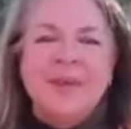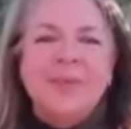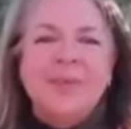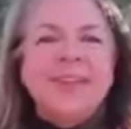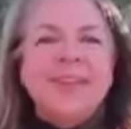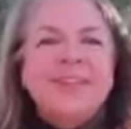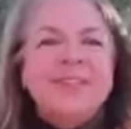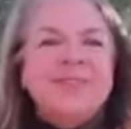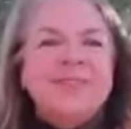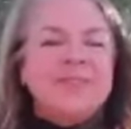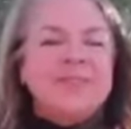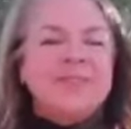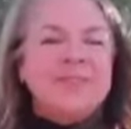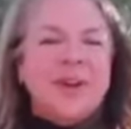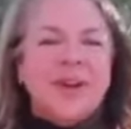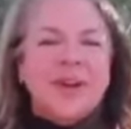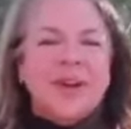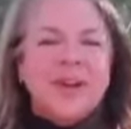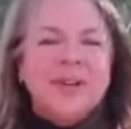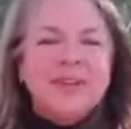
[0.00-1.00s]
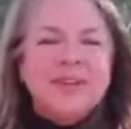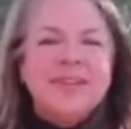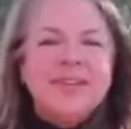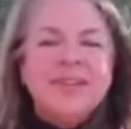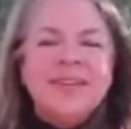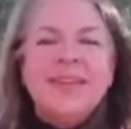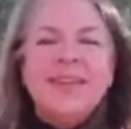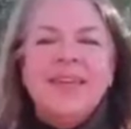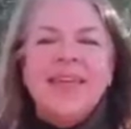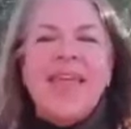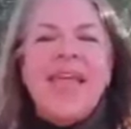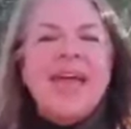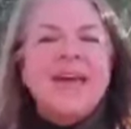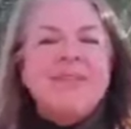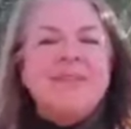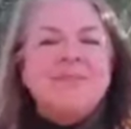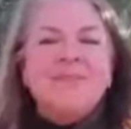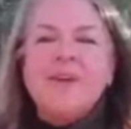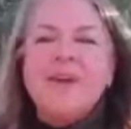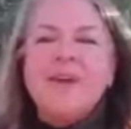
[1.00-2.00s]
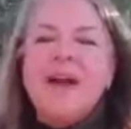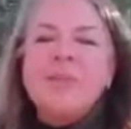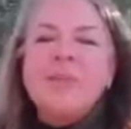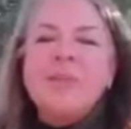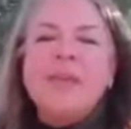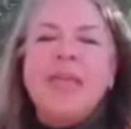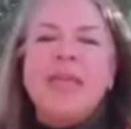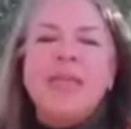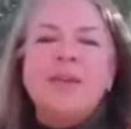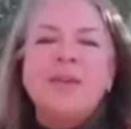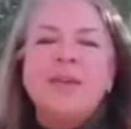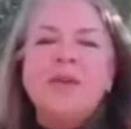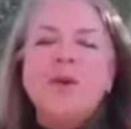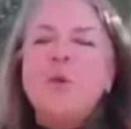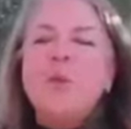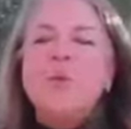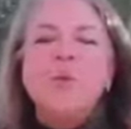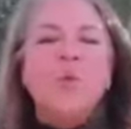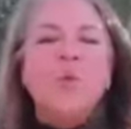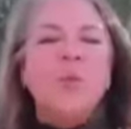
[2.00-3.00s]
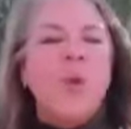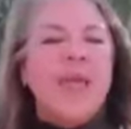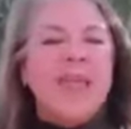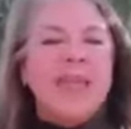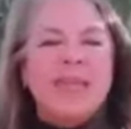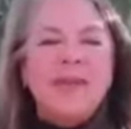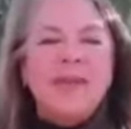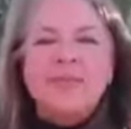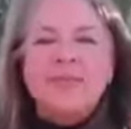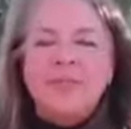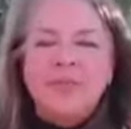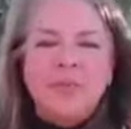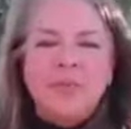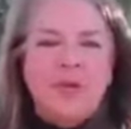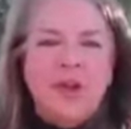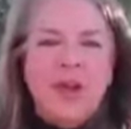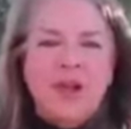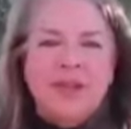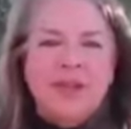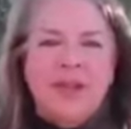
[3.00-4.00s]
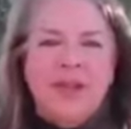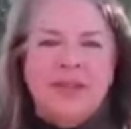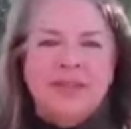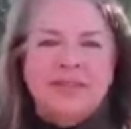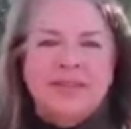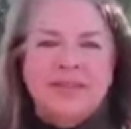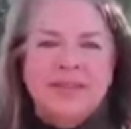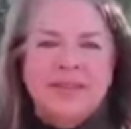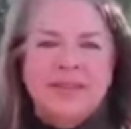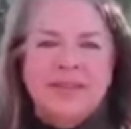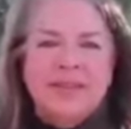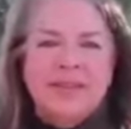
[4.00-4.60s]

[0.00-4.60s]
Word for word: We can start and propagate waves of progress